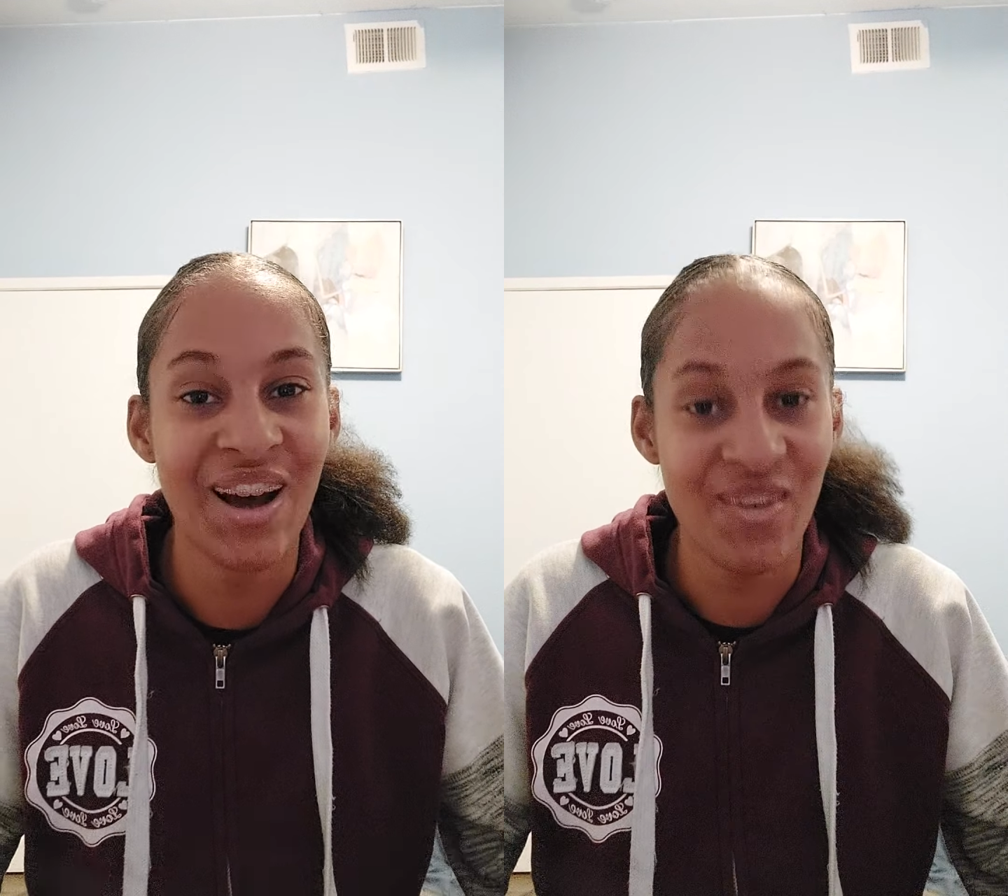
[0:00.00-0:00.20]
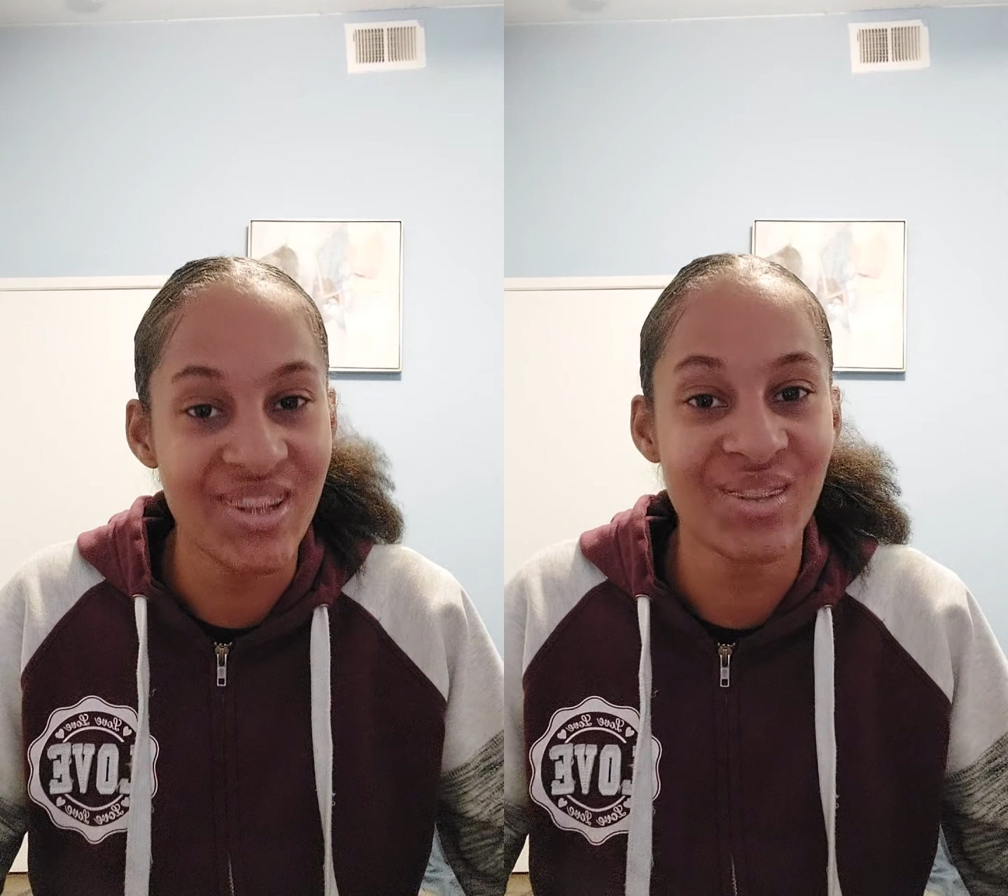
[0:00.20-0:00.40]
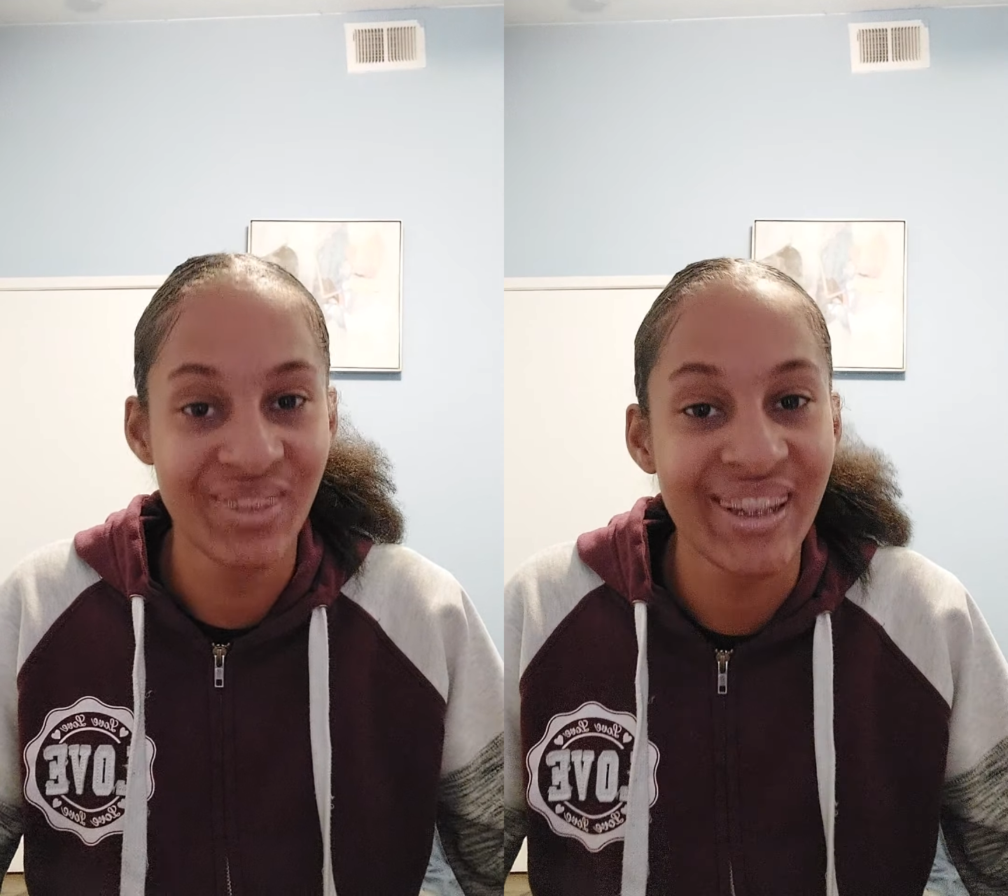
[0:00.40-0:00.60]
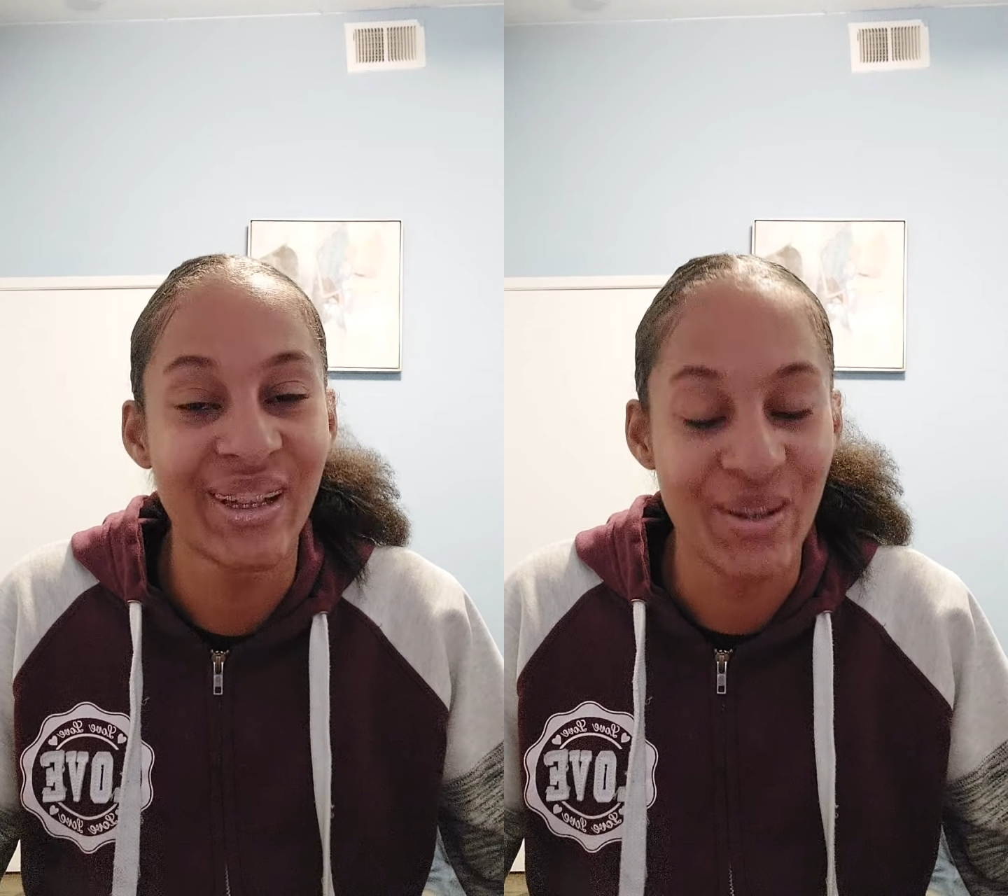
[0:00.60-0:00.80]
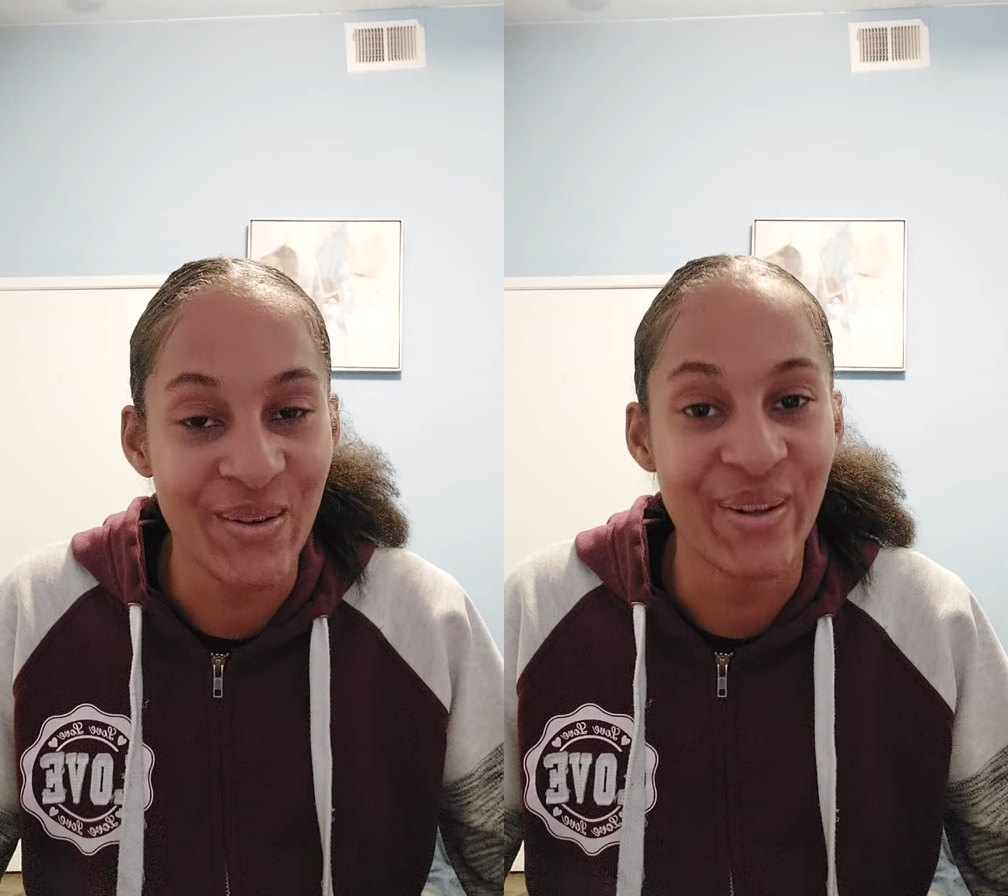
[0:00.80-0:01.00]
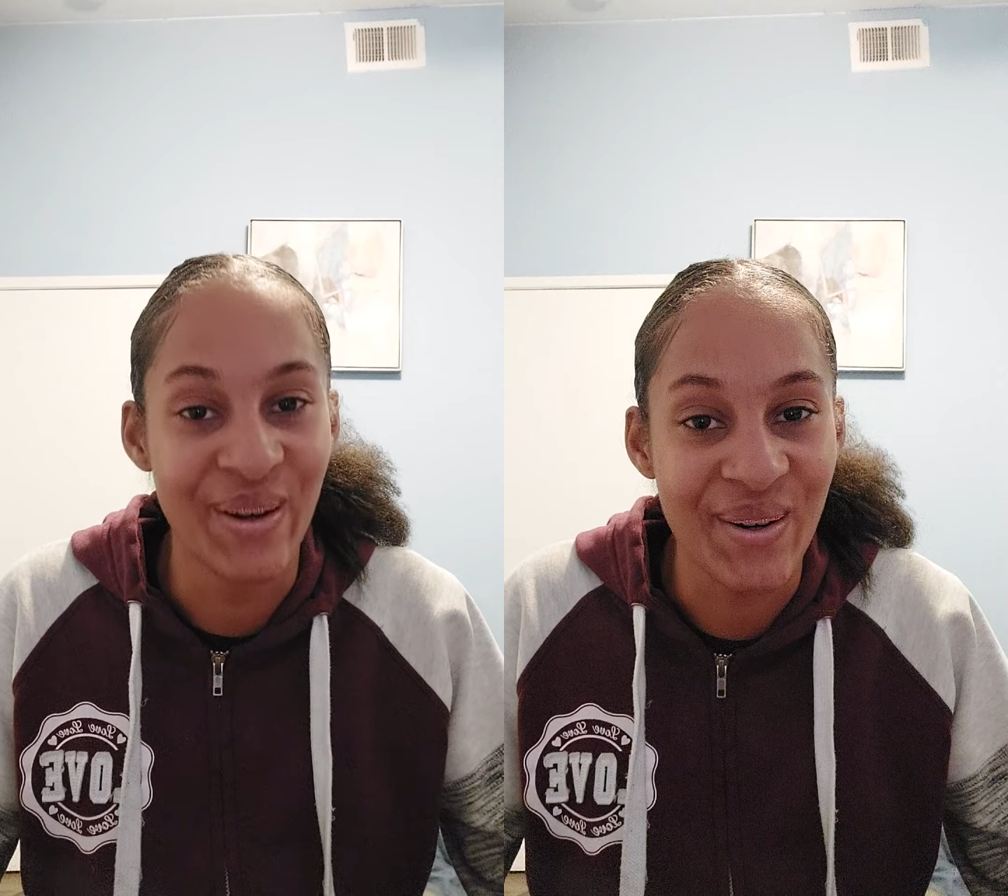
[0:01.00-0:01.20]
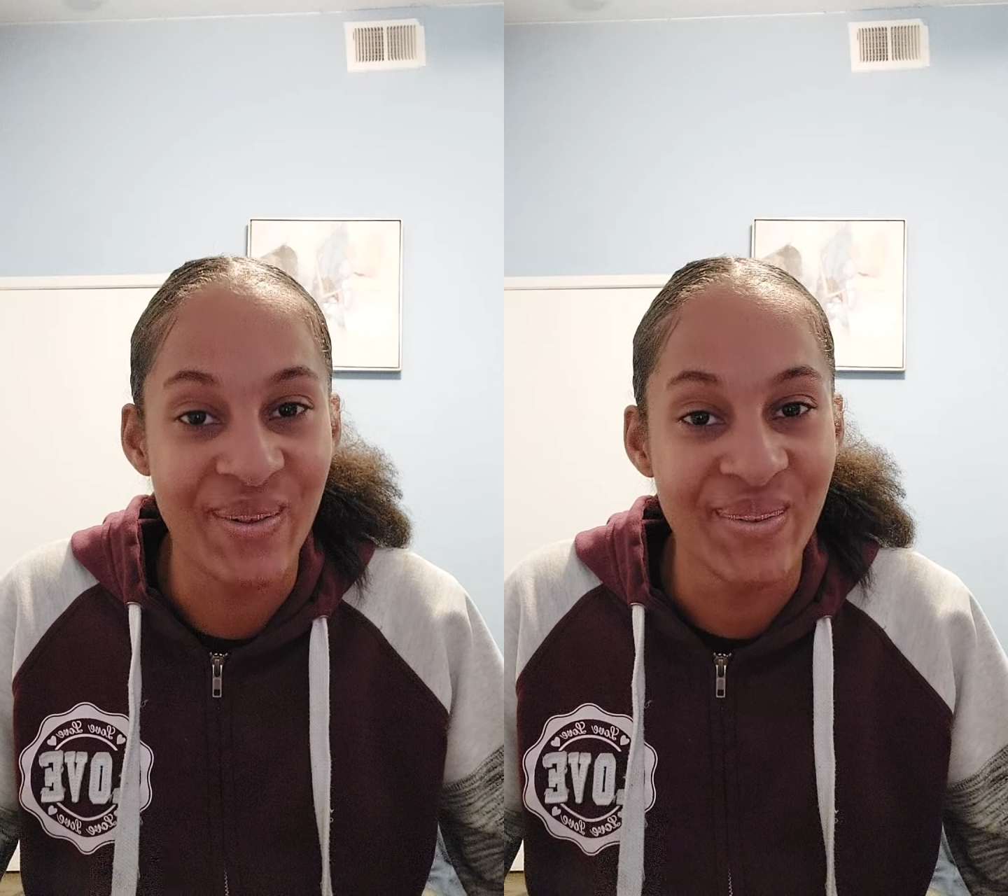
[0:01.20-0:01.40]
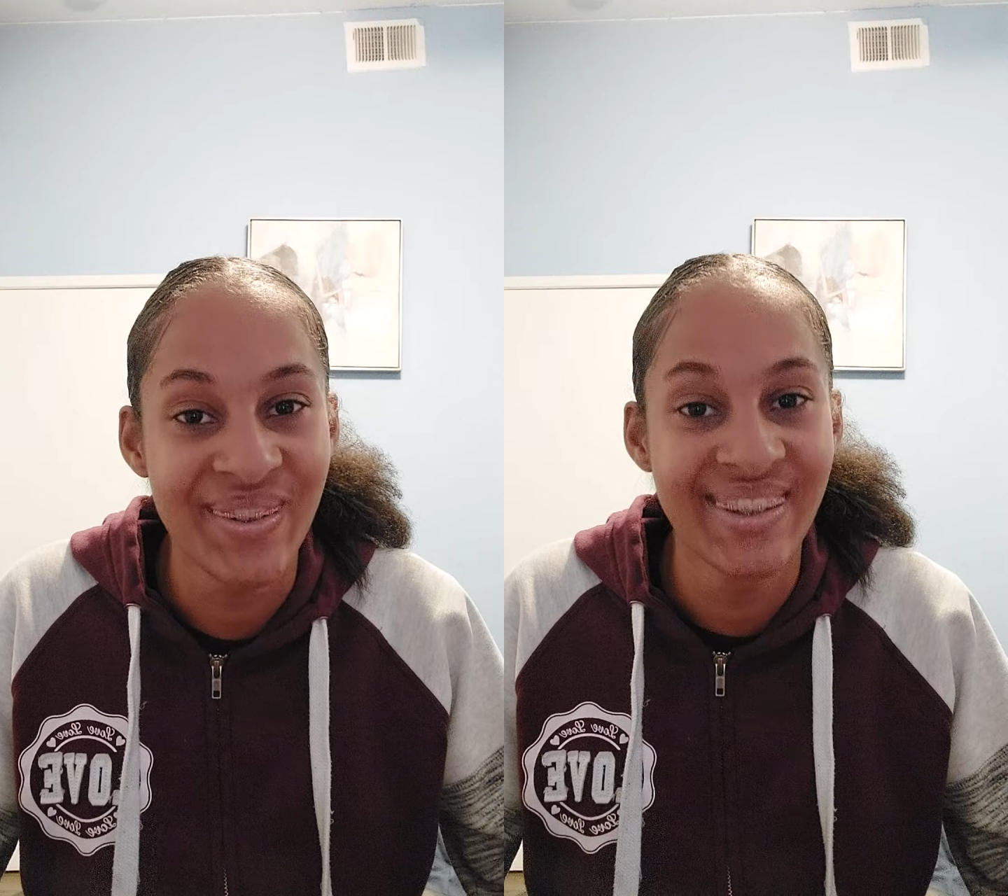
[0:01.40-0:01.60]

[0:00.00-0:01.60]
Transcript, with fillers: know what's really going on.